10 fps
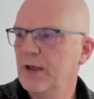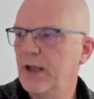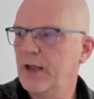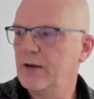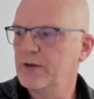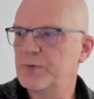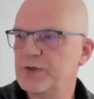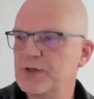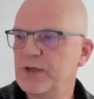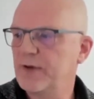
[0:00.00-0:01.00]
in a
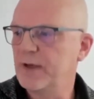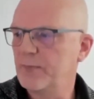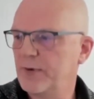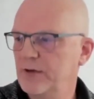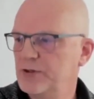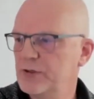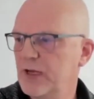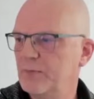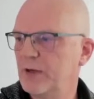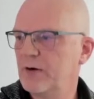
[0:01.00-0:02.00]
specific page.
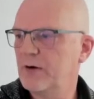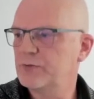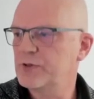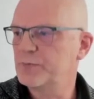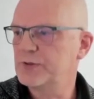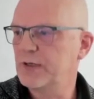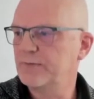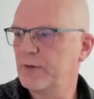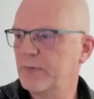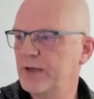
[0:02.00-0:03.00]
Let me go to a
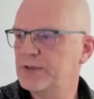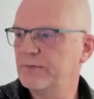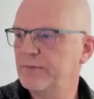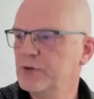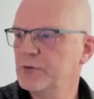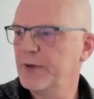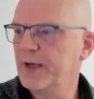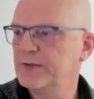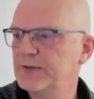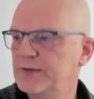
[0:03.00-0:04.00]
specific page in
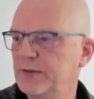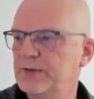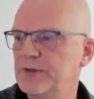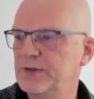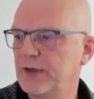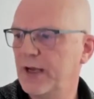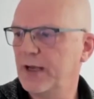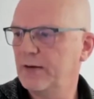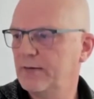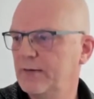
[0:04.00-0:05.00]
FuseBase. This is
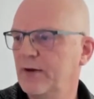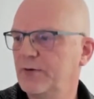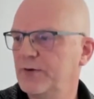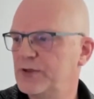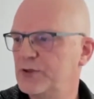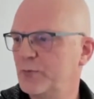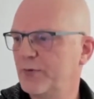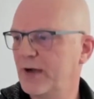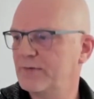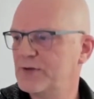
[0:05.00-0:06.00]
again, no, this is too
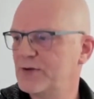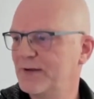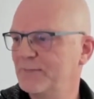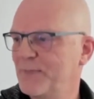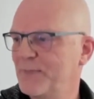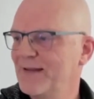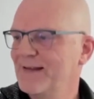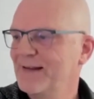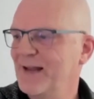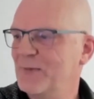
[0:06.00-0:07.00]
private, sorry.
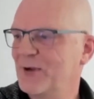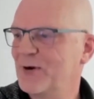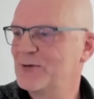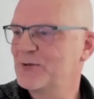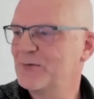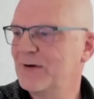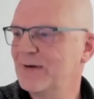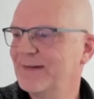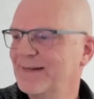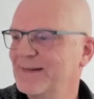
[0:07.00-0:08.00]
Let me go to
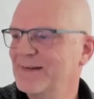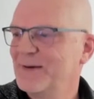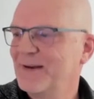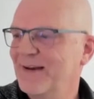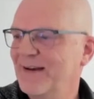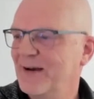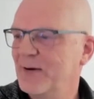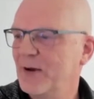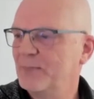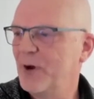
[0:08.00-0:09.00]

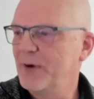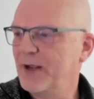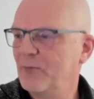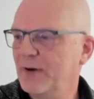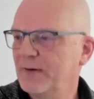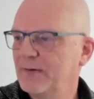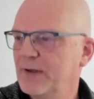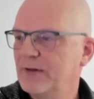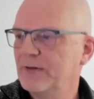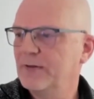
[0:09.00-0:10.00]
a public one.
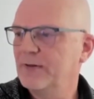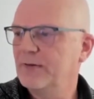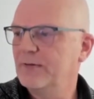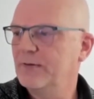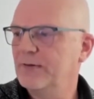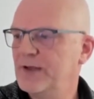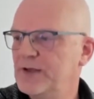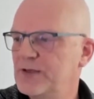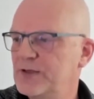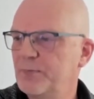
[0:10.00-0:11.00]
This
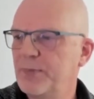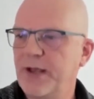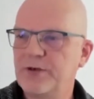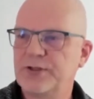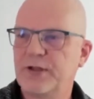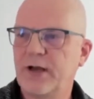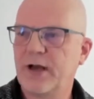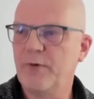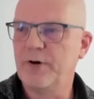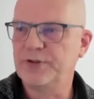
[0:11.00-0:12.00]
is a page that I
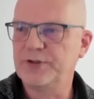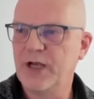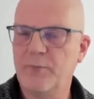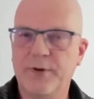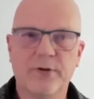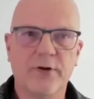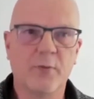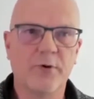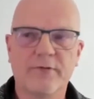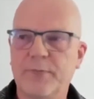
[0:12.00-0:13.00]
want to share with a
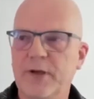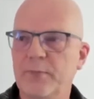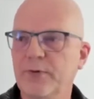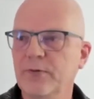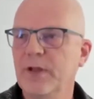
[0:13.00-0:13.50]
number of people.